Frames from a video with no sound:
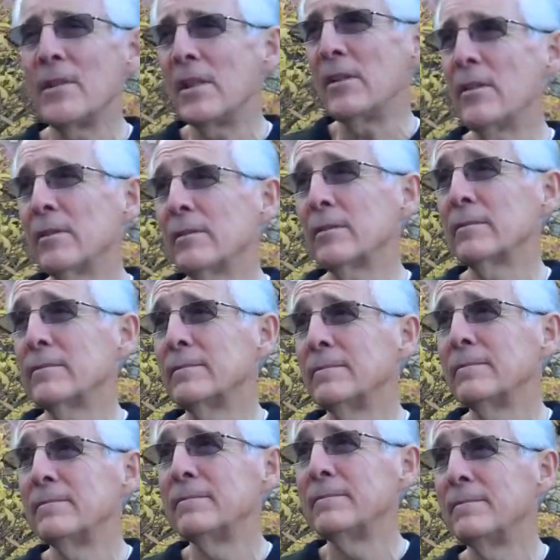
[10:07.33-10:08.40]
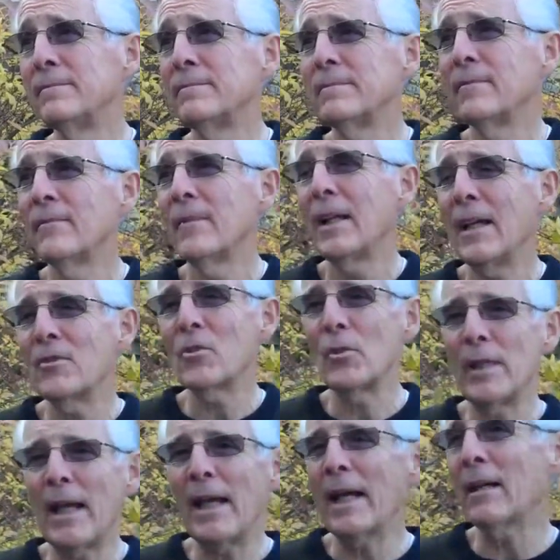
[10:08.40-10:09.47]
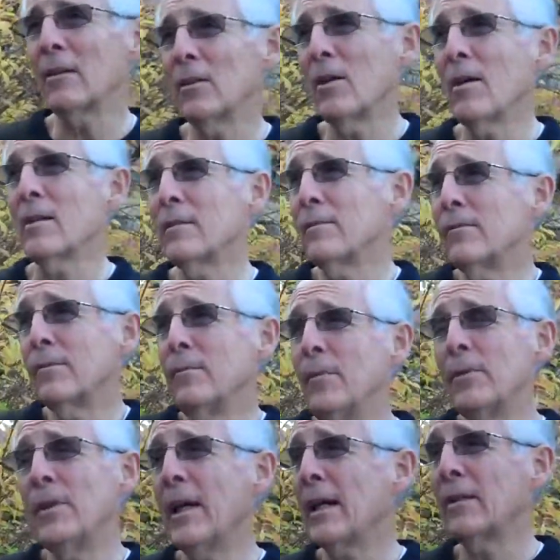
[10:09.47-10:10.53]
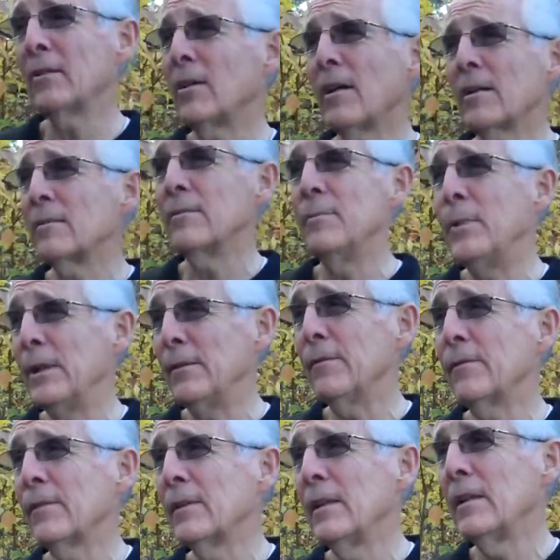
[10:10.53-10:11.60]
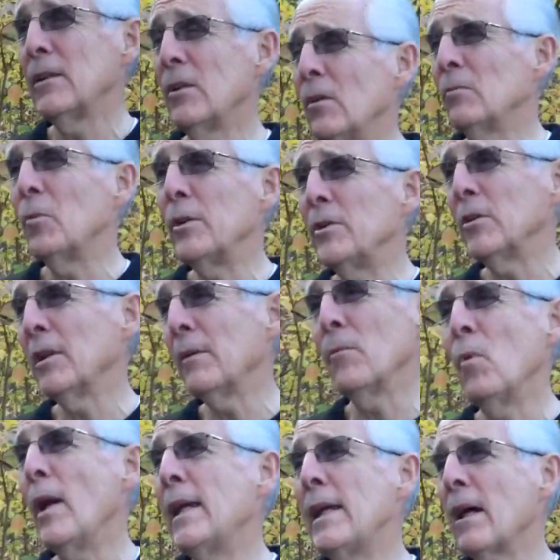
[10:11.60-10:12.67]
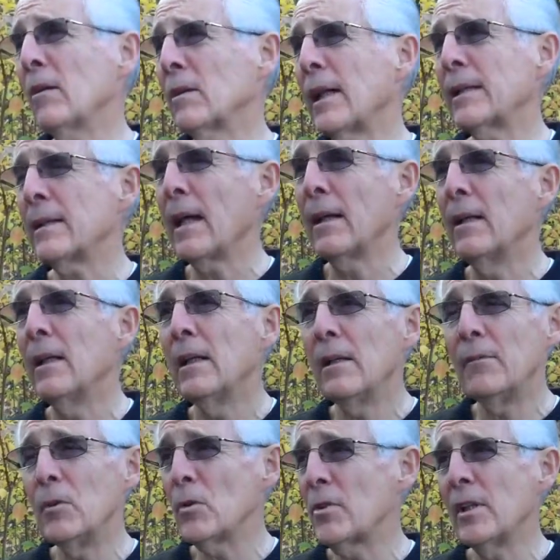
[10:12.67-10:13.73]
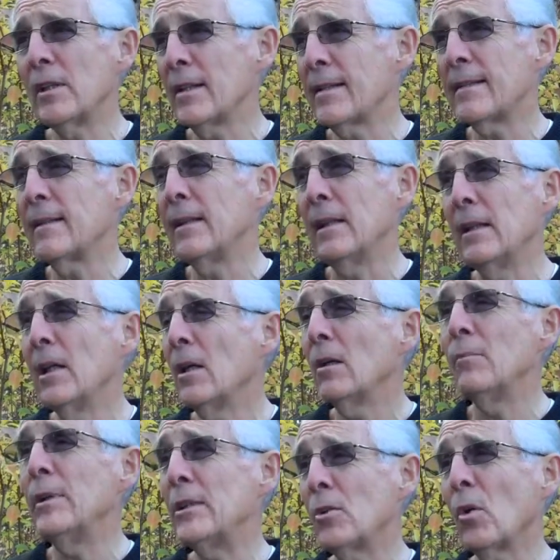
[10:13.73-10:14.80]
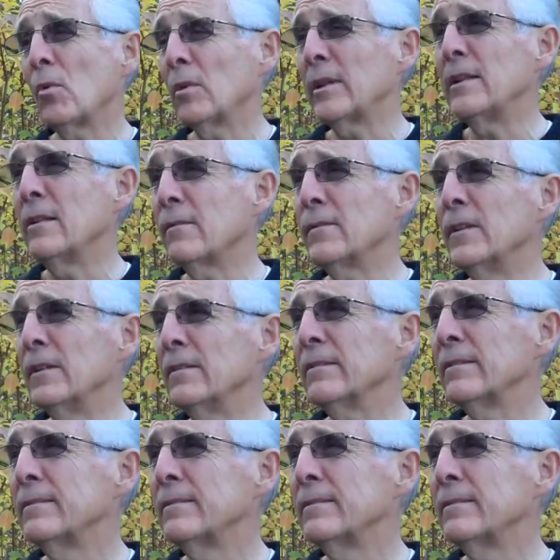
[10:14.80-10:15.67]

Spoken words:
deer, and so you had a lot of beef. You know, when you're way out like that. If you was in a city, it would be totally different.